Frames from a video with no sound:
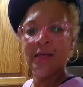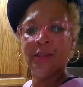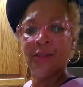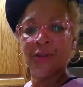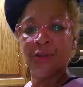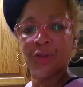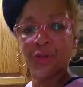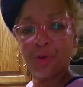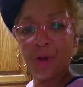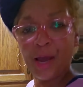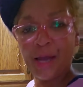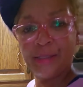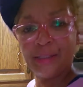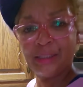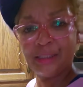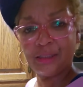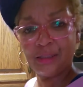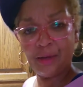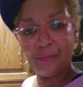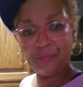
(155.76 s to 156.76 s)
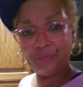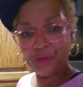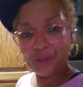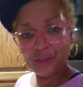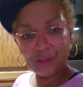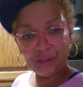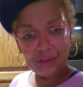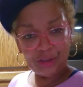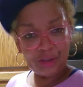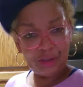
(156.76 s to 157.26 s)
Try
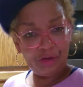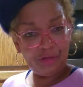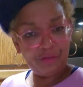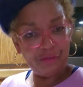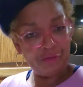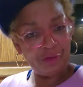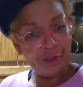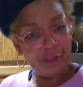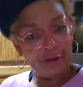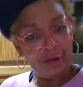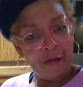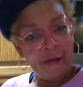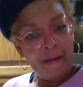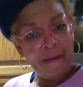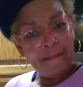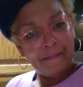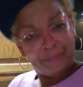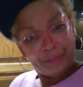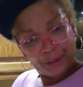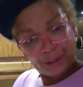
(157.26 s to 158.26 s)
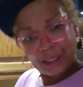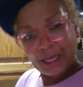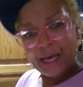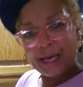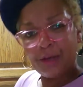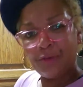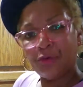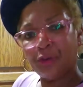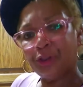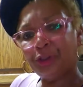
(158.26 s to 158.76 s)
something different.
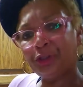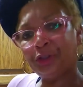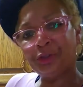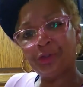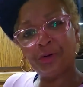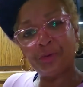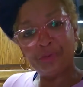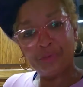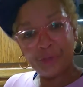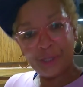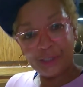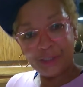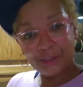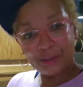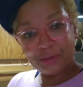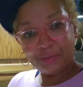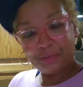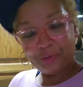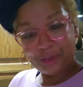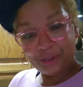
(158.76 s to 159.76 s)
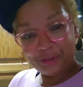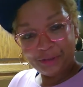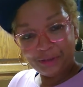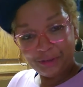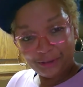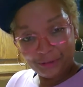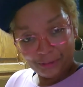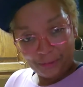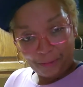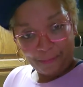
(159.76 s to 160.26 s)
Play with your
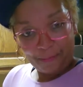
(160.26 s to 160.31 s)
recipes.